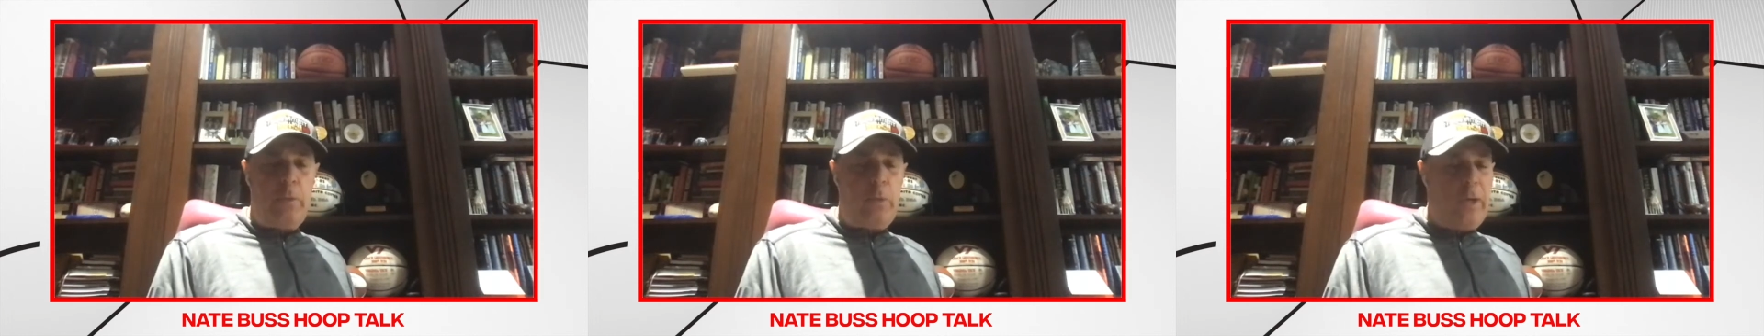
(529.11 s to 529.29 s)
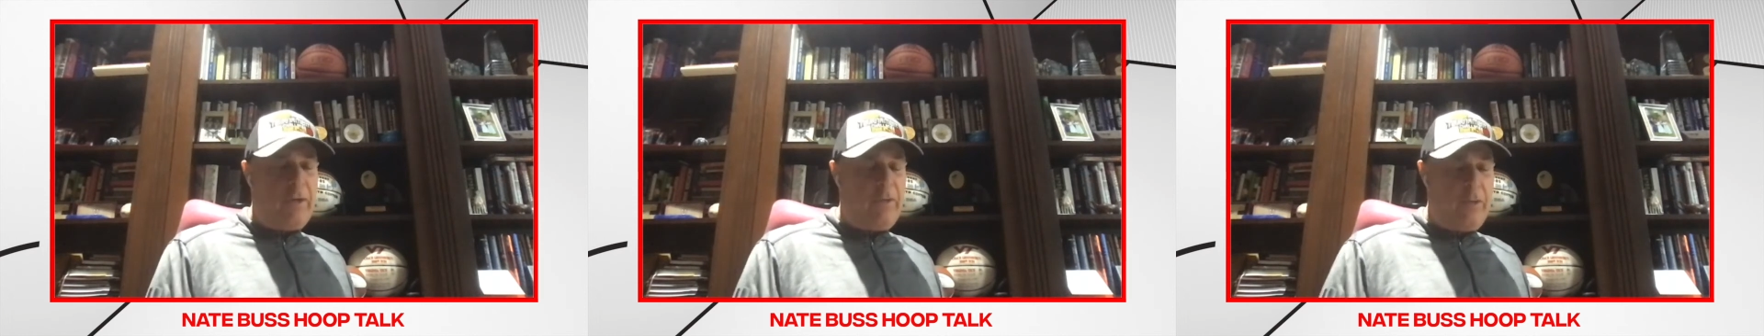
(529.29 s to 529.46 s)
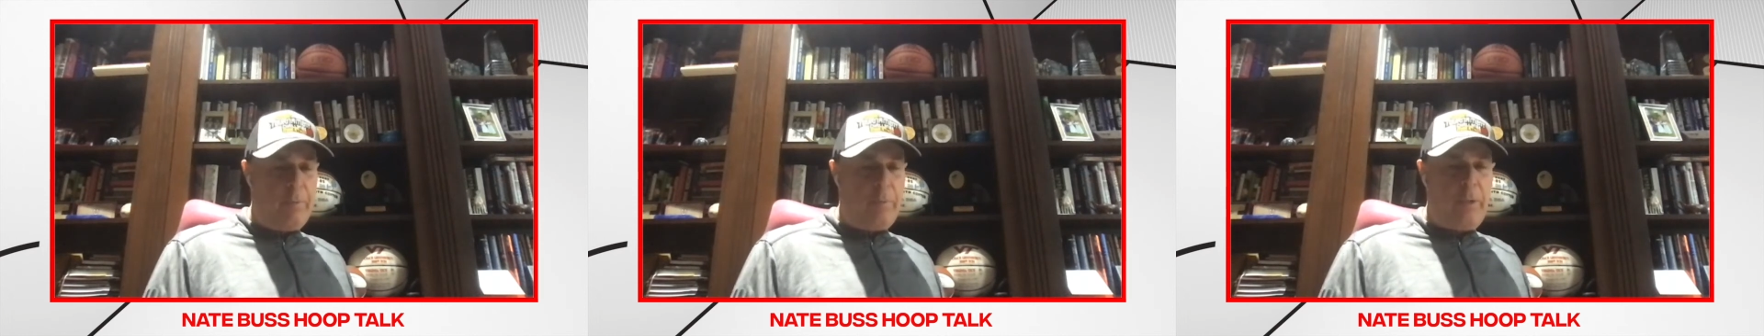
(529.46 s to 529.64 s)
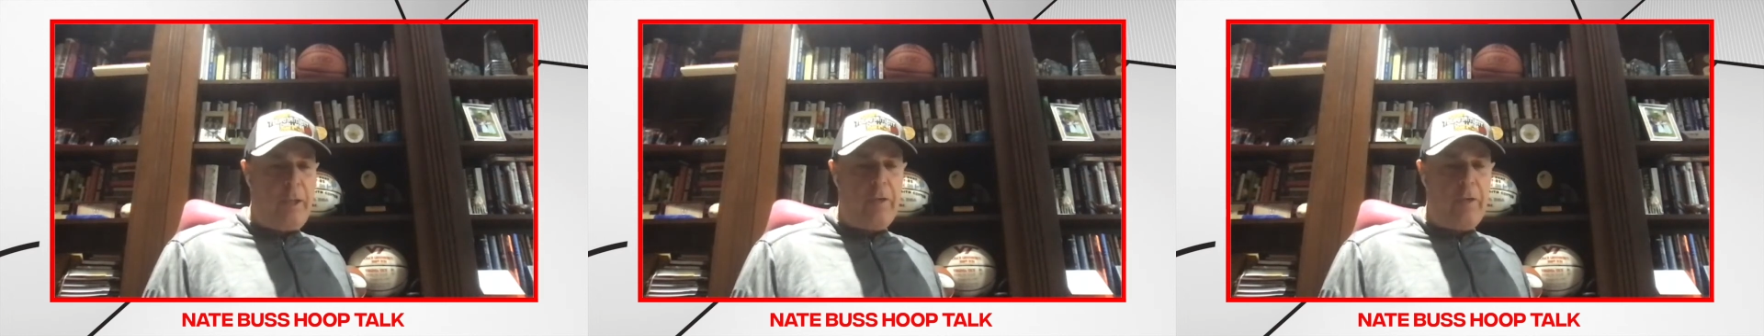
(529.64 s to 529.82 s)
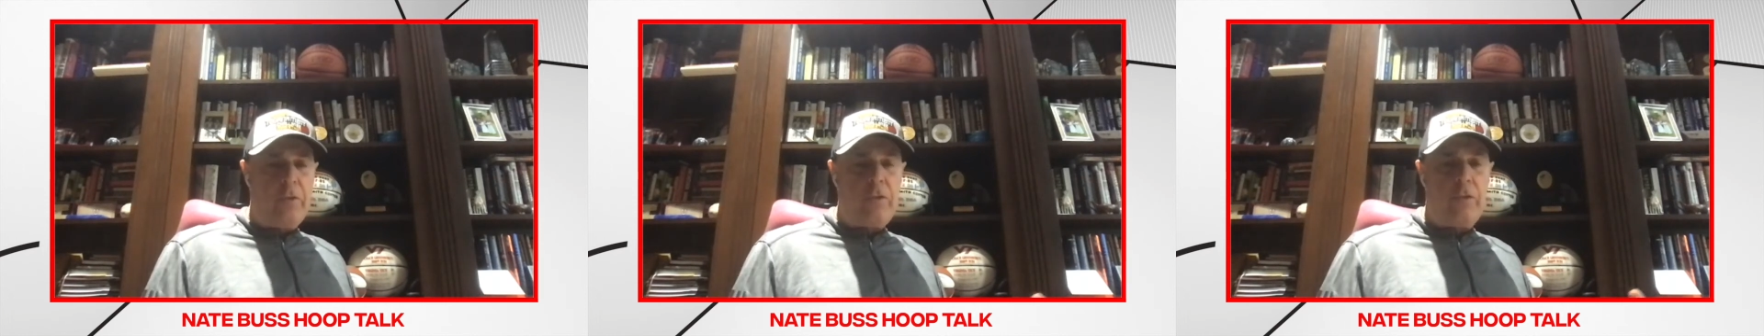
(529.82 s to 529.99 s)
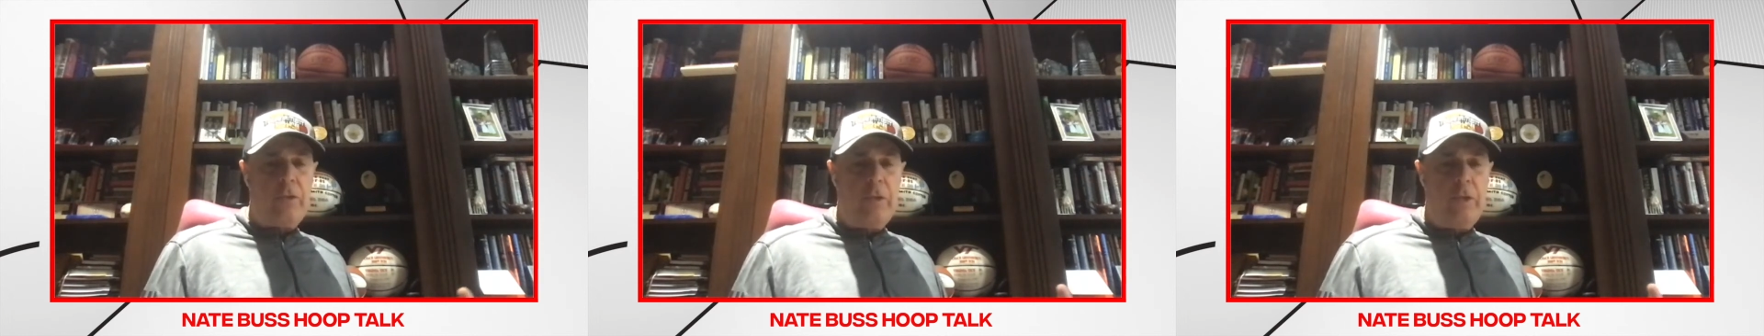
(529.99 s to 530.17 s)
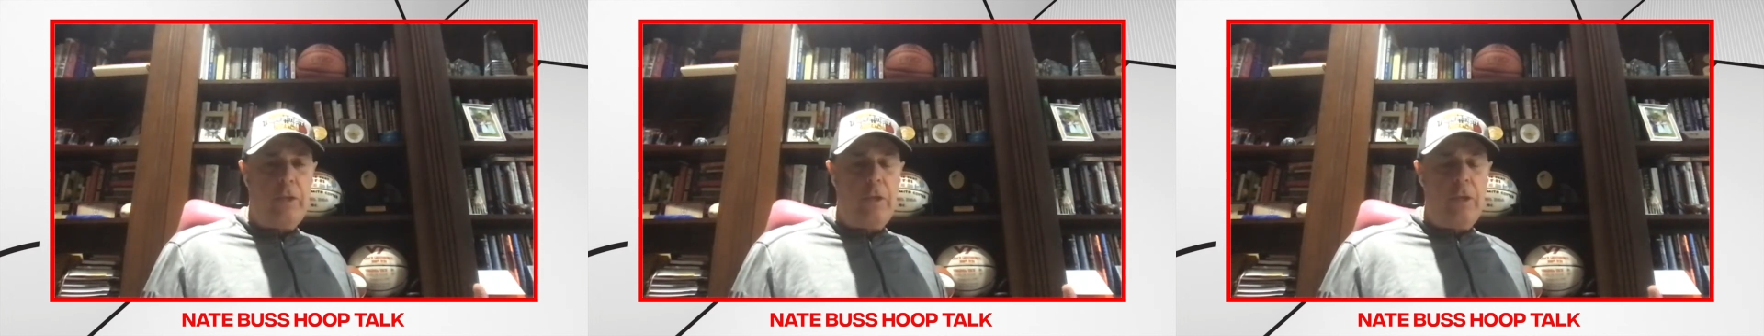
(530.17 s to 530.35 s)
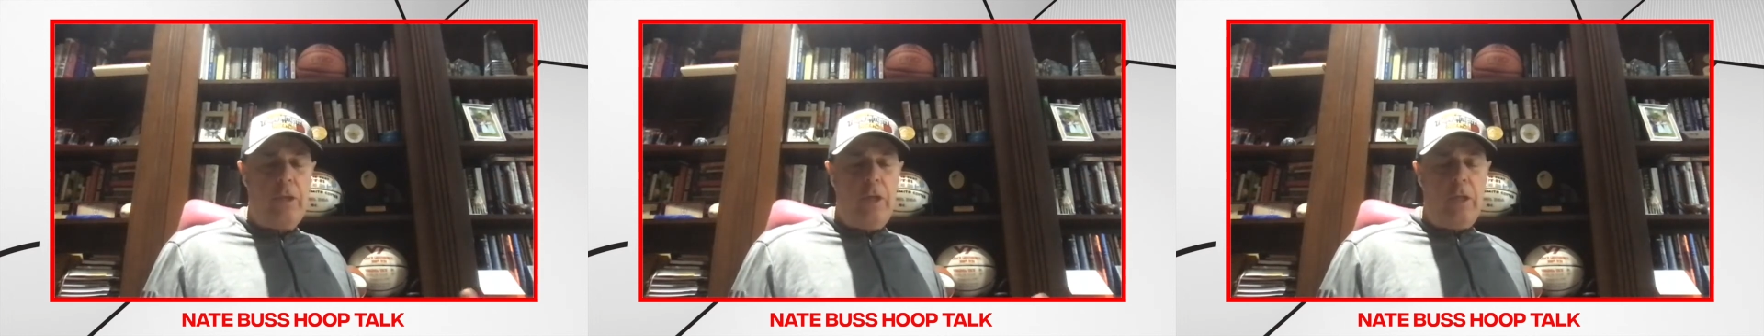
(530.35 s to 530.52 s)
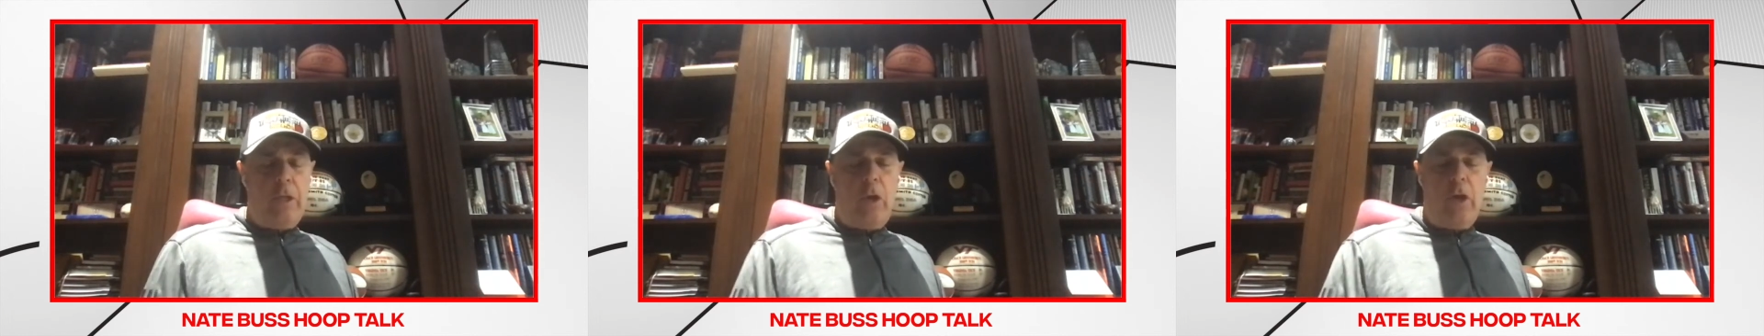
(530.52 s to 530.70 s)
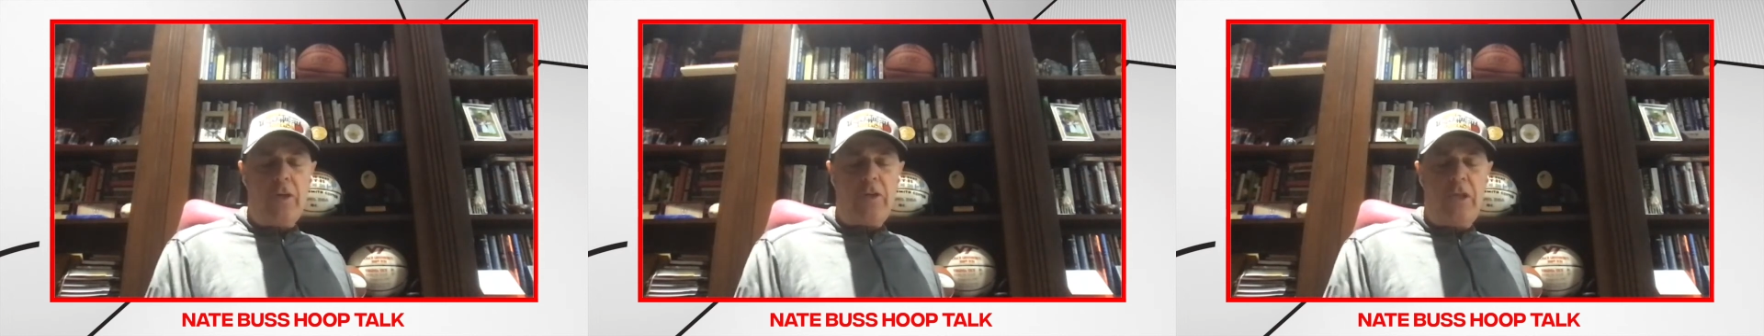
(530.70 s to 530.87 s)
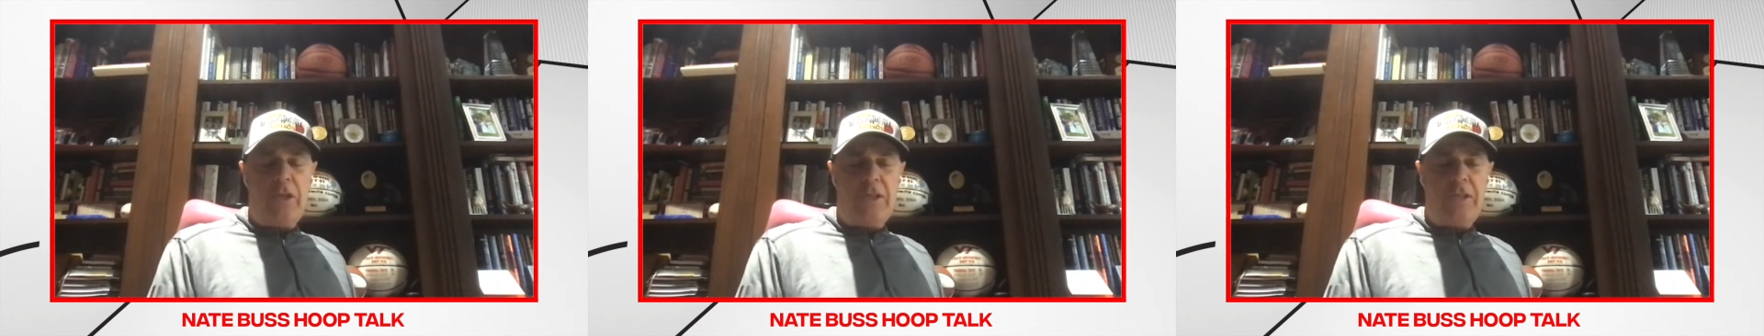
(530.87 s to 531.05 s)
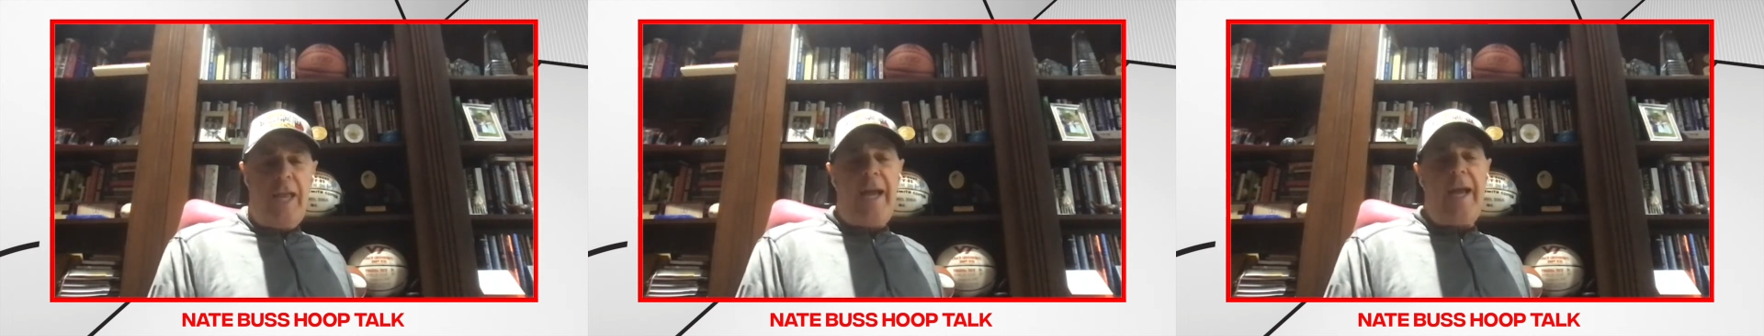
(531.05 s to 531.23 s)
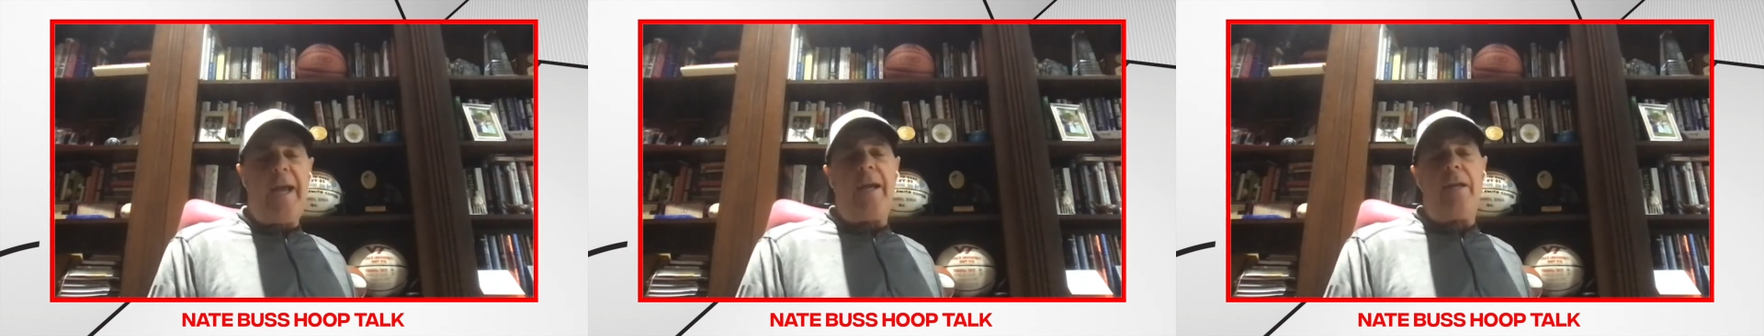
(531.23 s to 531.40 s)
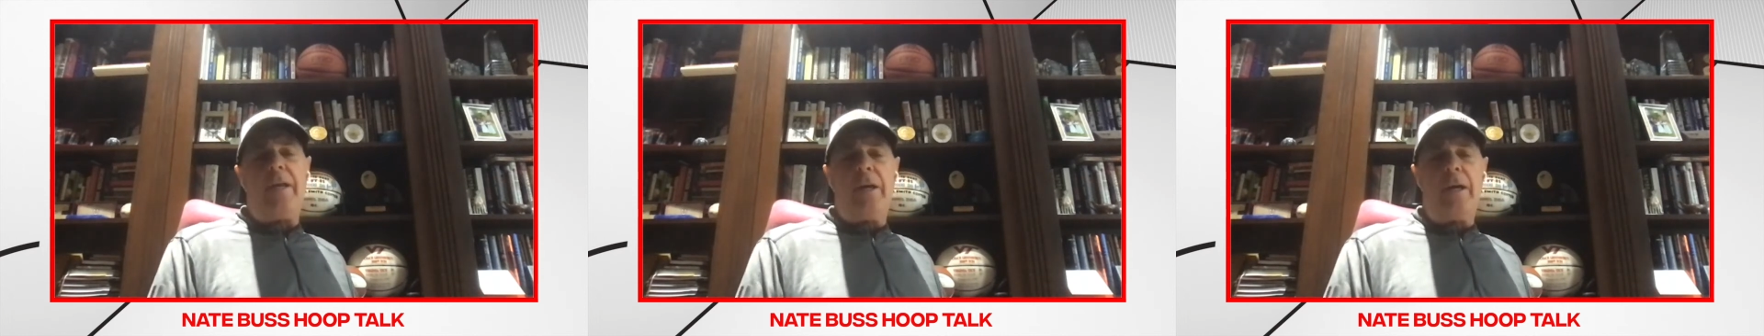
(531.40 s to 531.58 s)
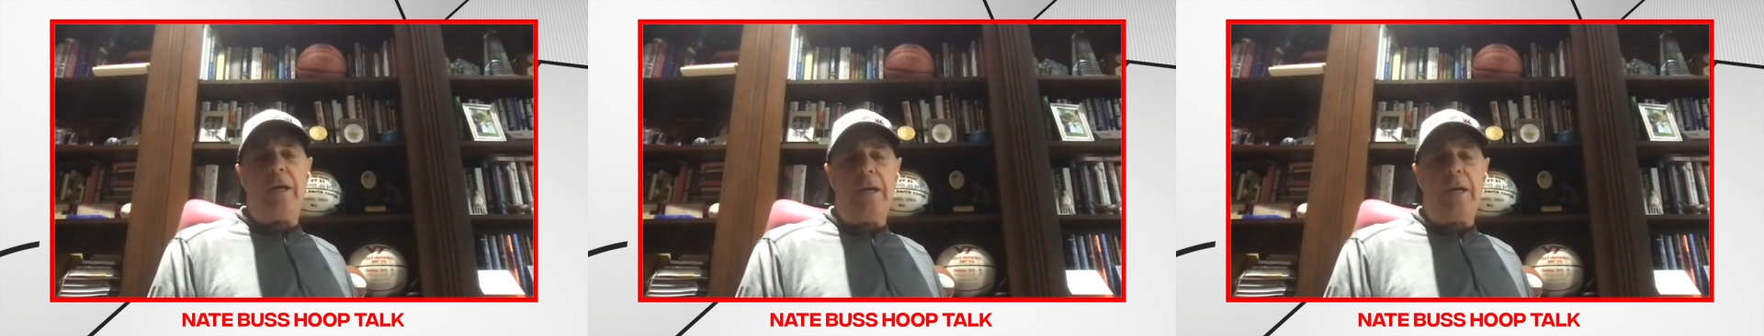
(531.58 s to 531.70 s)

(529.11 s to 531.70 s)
One of our players lost his dad.